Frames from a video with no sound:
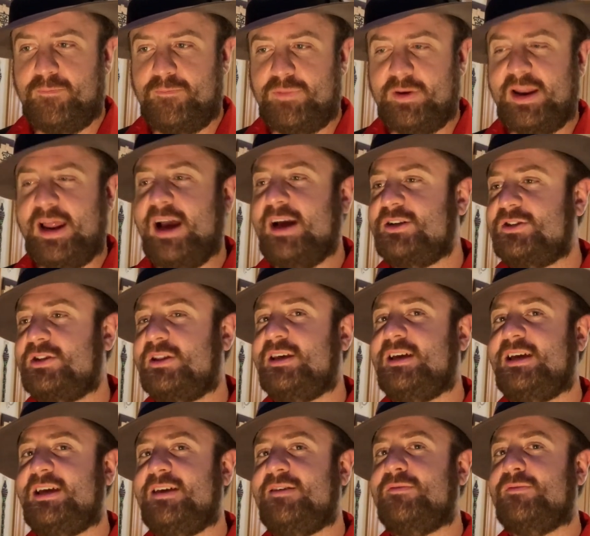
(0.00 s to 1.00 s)
But
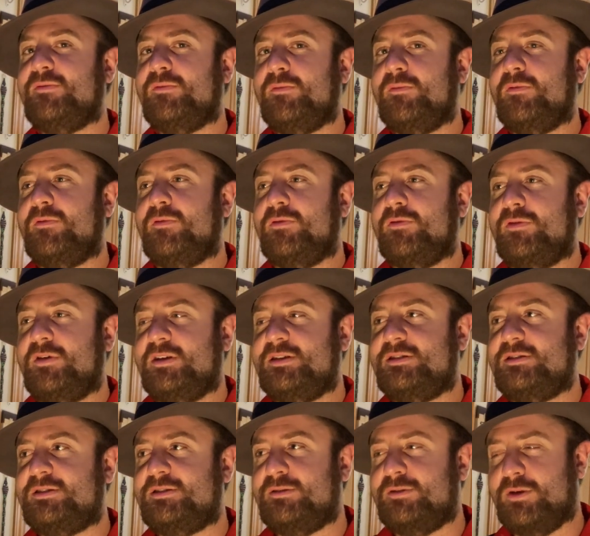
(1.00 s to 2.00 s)
actually,
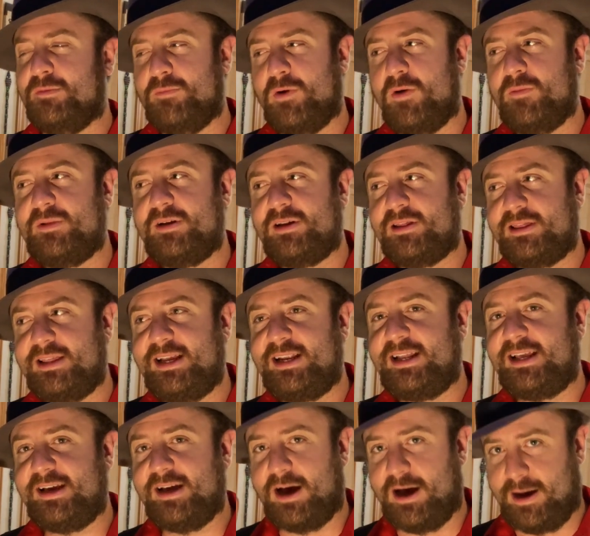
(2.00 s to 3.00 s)
this, the moment
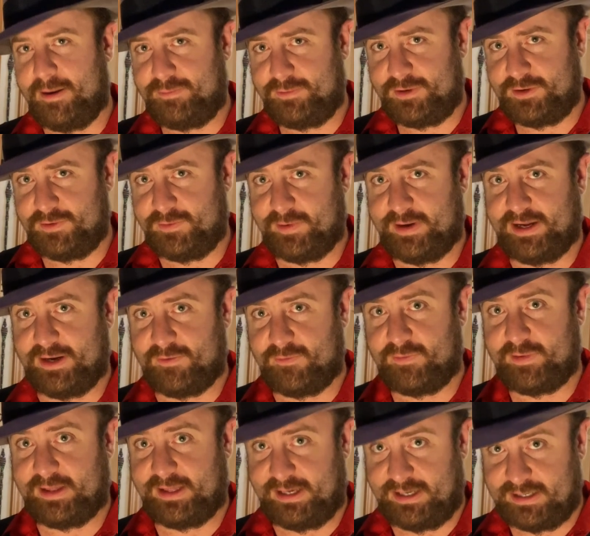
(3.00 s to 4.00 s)
leading up to it
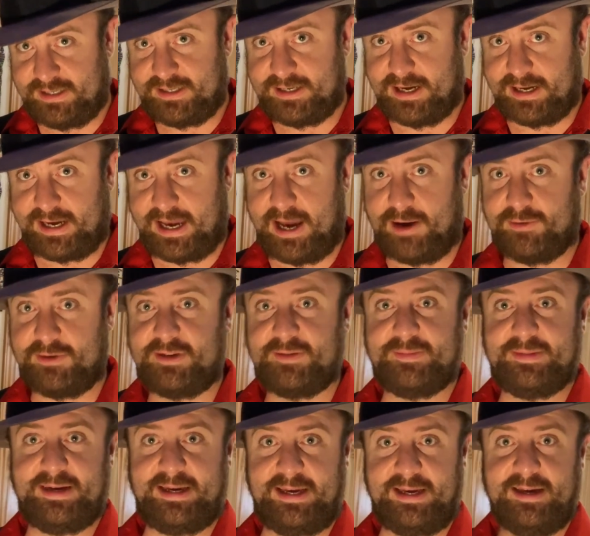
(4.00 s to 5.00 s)
really stuck out to
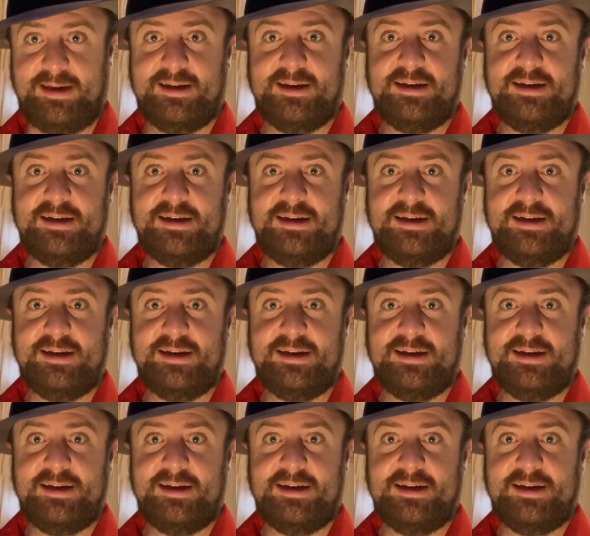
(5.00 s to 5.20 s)
me.